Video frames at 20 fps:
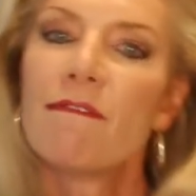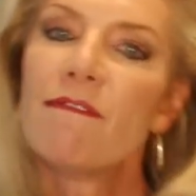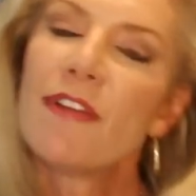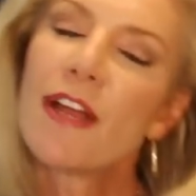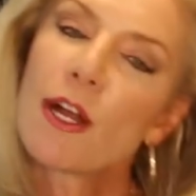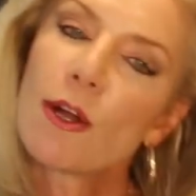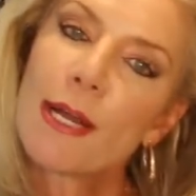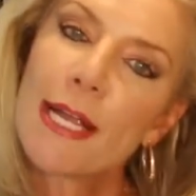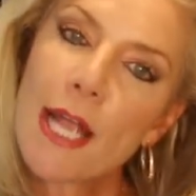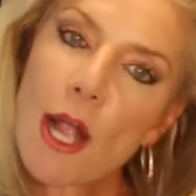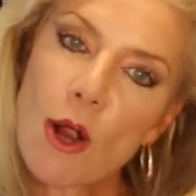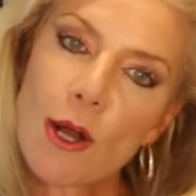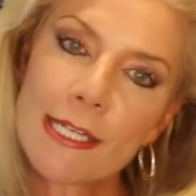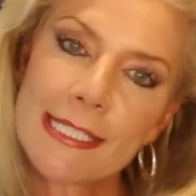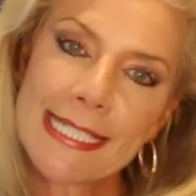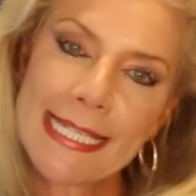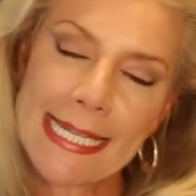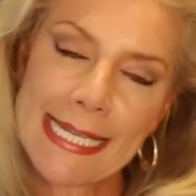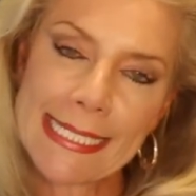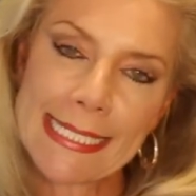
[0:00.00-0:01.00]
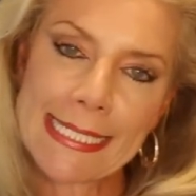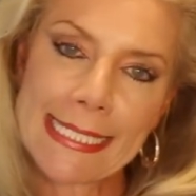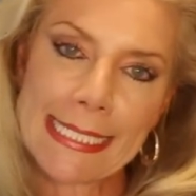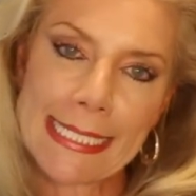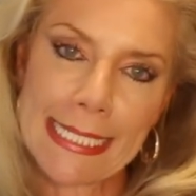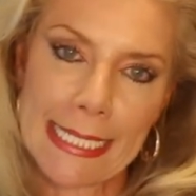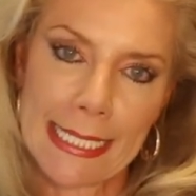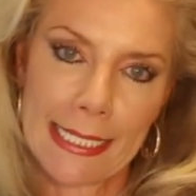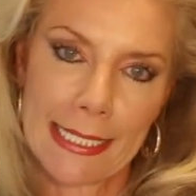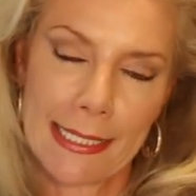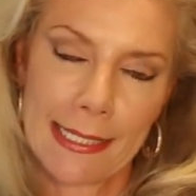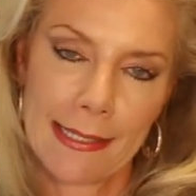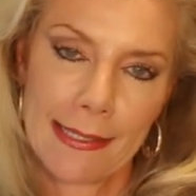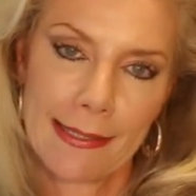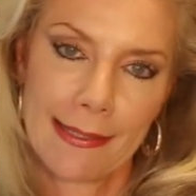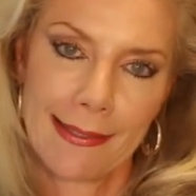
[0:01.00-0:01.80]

very artistic